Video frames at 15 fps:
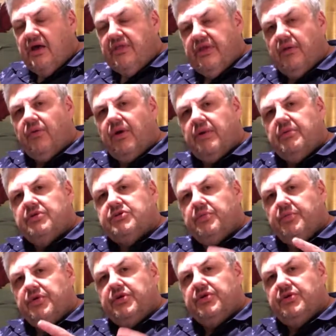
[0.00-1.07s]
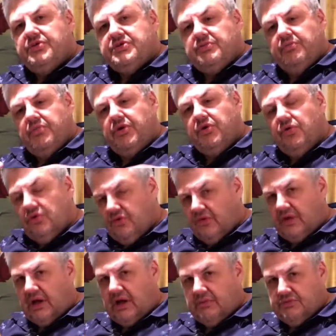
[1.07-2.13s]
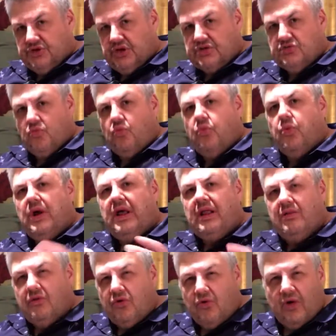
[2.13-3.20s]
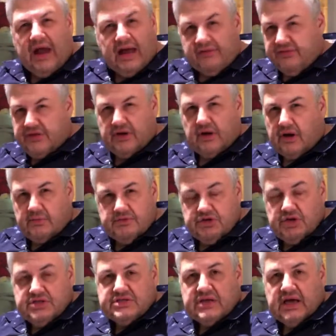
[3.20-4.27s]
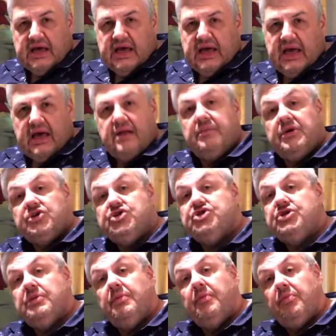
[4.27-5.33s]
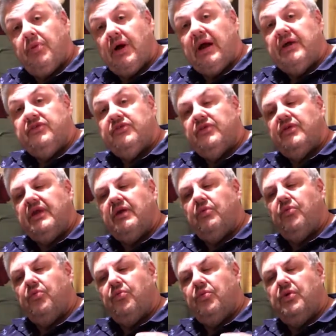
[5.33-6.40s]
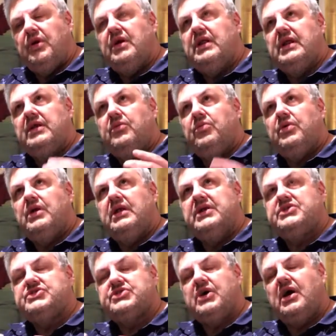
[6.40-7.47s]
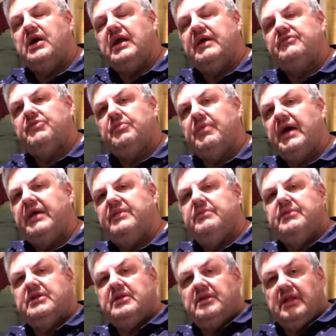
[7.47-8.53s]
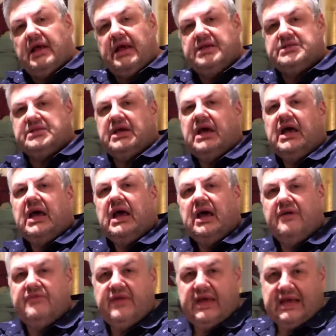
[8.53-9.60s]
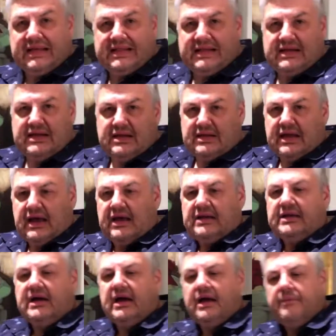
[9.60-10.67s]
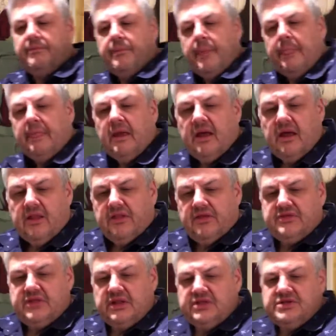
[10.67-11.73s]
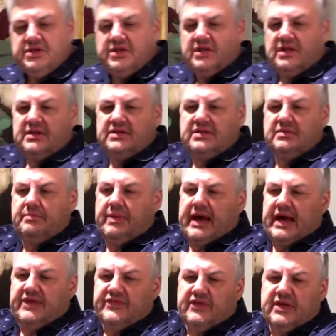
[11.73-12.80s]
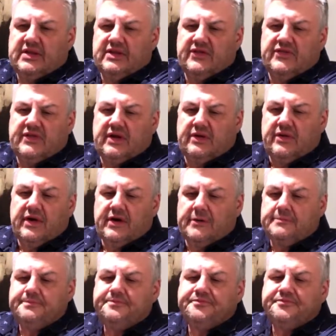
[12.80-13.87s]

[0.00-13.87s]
they were able to produce beautiful objects, well-crafted objects, at a much cheaper price. So they were really, really sought after by the middle class of England at that time. This little basket in the center here